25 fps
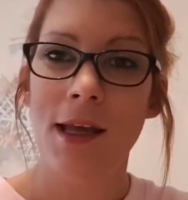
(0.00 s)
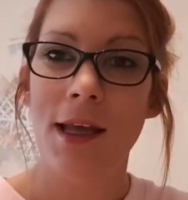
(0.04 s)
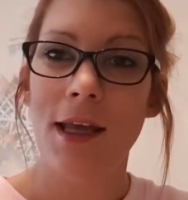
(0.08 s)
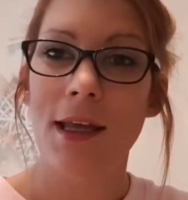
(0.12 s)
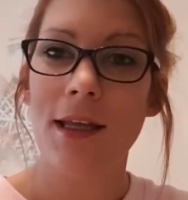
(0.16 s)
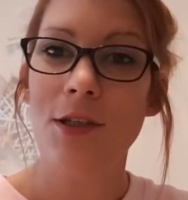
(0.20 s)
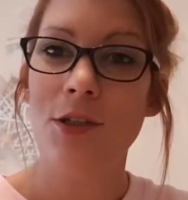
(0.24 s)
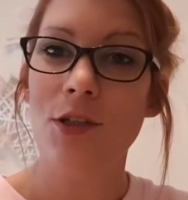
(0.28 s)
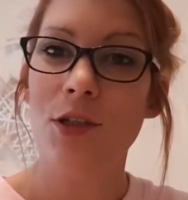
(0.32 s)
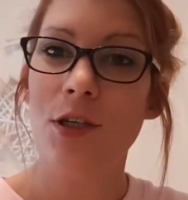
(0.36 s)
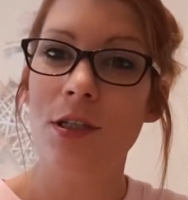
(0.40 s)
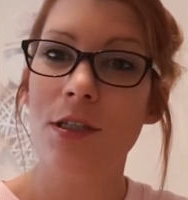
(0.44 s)

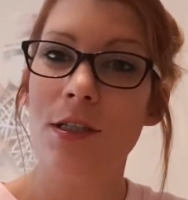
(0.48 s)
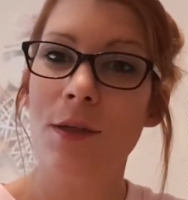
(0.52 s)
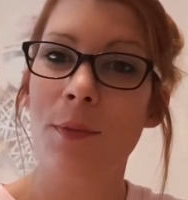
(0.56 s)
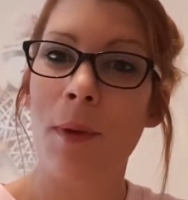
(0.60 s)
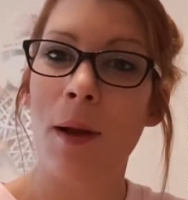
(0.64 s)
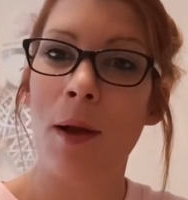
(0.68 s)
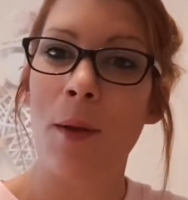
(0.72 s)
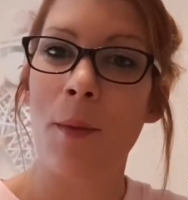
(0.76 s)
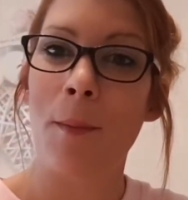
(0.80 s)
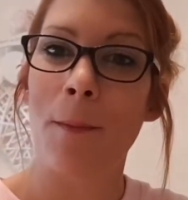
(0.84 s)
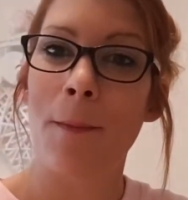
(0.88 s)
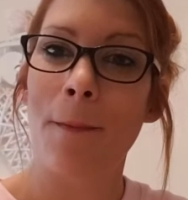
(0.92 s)
It's just
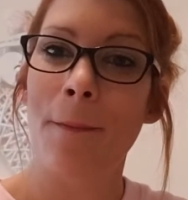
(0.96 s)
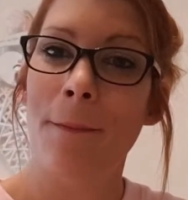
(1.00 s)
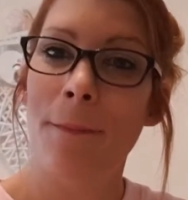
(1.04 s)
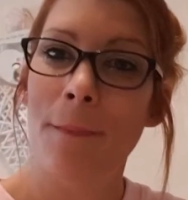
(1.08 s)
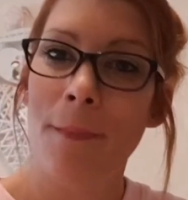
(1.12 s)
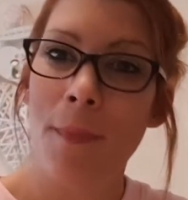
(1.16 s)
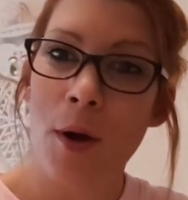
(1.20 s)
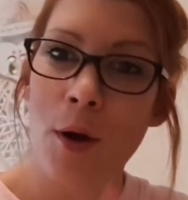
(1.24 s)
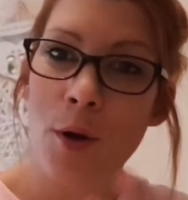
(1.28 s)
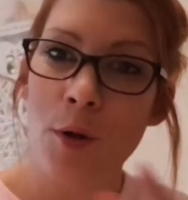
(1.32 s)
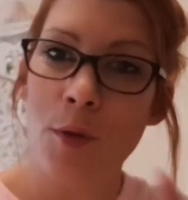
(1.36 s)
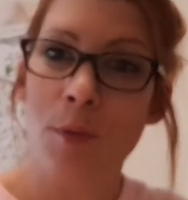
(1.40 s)
about
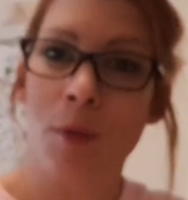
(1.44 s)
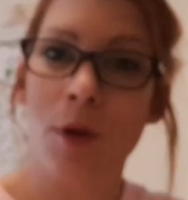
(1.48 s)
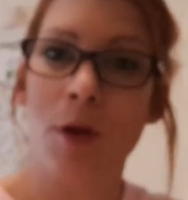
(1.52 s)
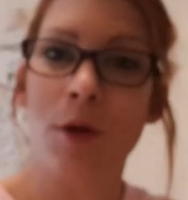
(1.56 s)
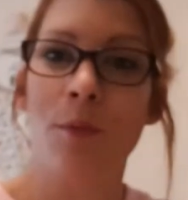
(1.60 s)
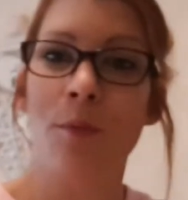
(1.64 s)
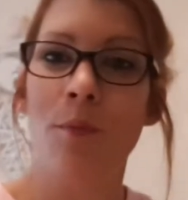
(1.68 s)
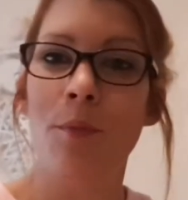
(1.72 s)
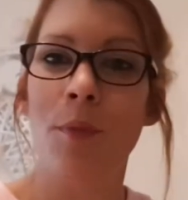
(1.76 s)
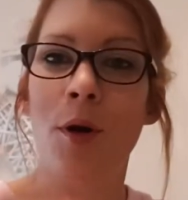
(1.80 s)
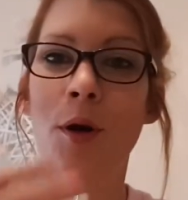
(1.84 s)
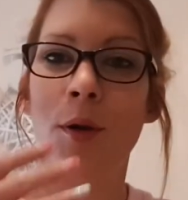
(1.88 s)

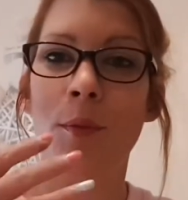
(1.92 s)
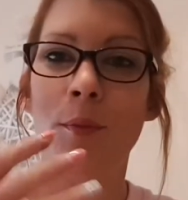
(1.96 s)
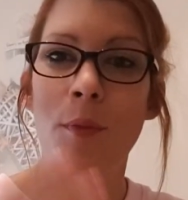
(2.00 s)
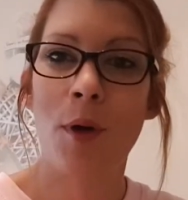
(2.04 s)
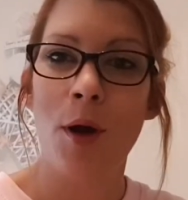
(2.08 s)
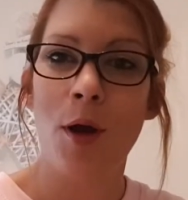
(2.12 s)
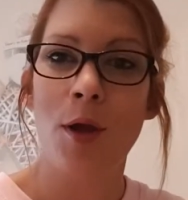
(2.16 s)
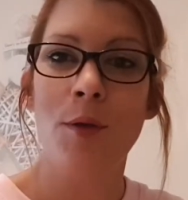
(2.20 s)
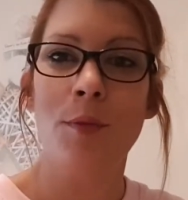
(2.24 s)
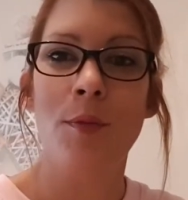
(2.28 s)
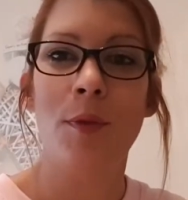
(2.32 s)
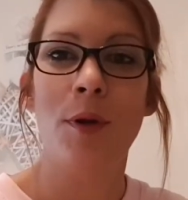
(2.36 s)
moment by
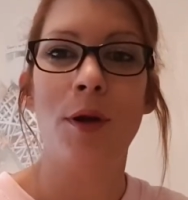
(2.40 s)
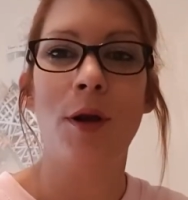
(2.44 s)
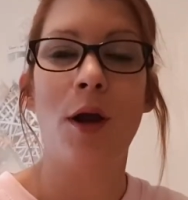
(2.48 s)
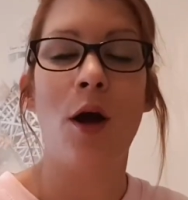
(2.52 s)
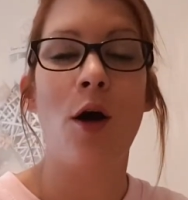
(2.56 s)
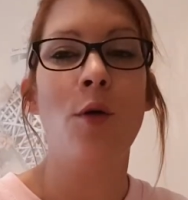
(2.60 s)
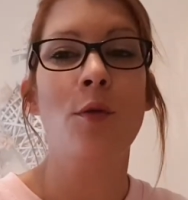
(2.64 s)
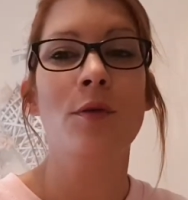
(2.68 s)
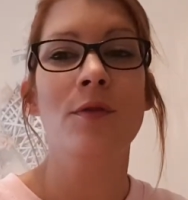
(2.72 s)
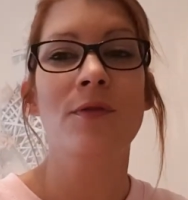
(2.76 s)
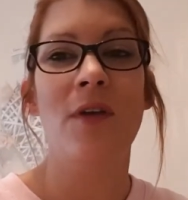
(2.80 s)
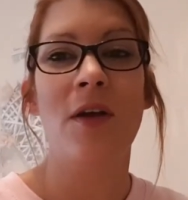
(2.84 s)
moment.
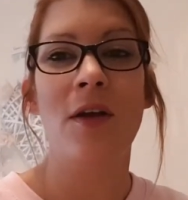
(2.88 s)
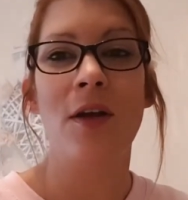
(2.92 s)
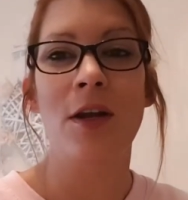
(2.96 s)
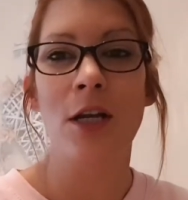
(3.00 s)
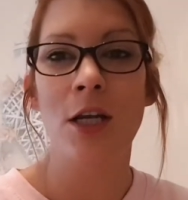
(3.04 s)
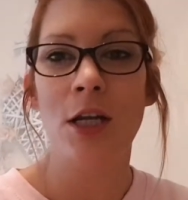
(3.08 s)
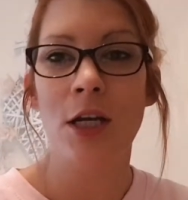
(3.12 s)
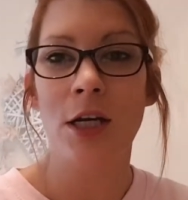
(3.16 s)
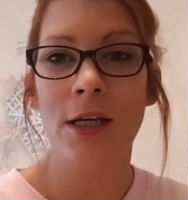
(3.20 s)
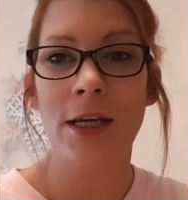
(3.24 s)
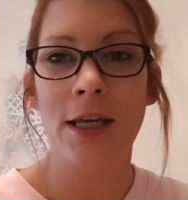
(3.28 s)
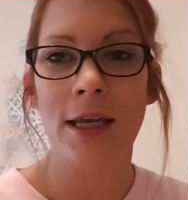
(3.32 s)
I was very
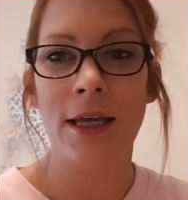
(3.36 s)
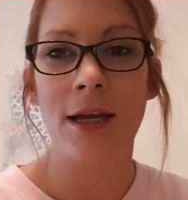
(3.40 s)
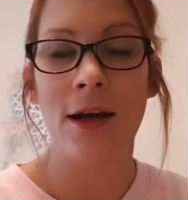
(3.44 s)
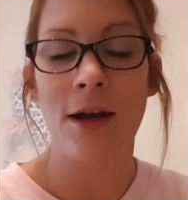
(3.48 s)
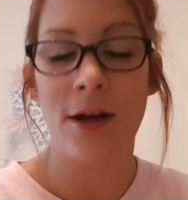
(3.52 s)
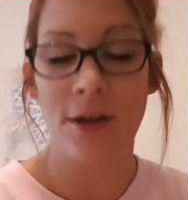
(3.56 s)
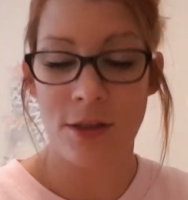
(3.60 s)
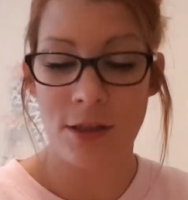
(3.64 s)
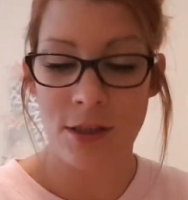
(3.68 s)
lucky.